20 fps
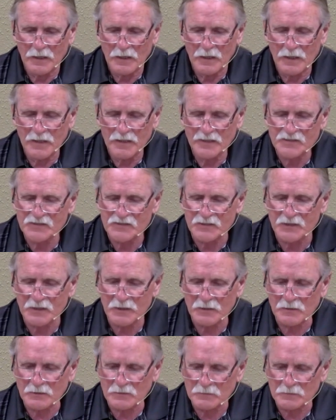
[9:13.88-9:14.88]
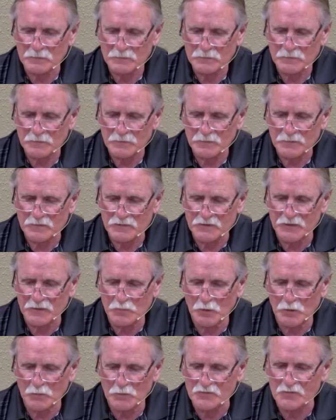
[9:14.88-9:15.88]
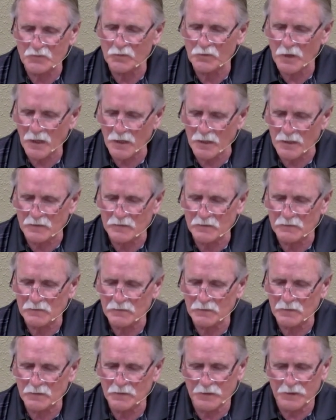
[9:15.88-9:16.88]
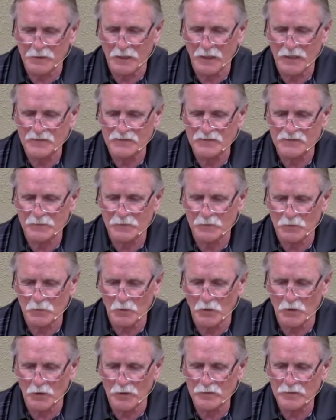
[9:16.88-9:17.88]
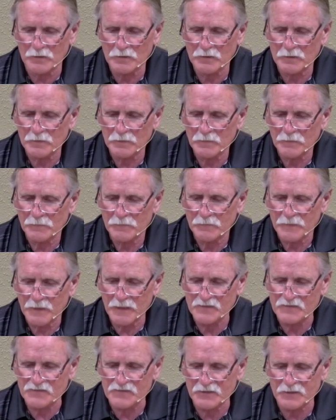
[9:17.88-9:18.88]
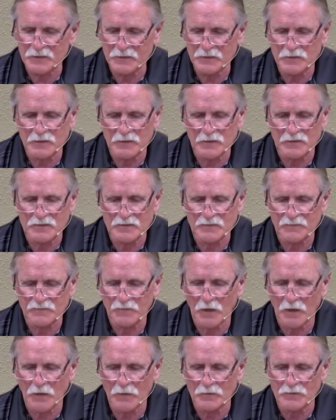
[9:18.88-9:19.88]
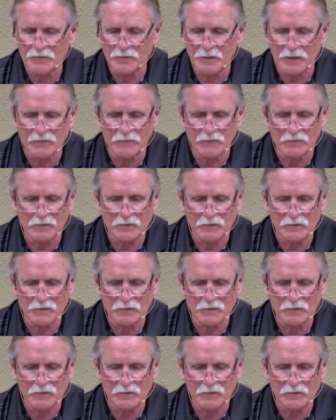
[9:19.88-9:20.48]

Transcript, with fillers: Asa did what was right in the eyes of the Lord as did his father David.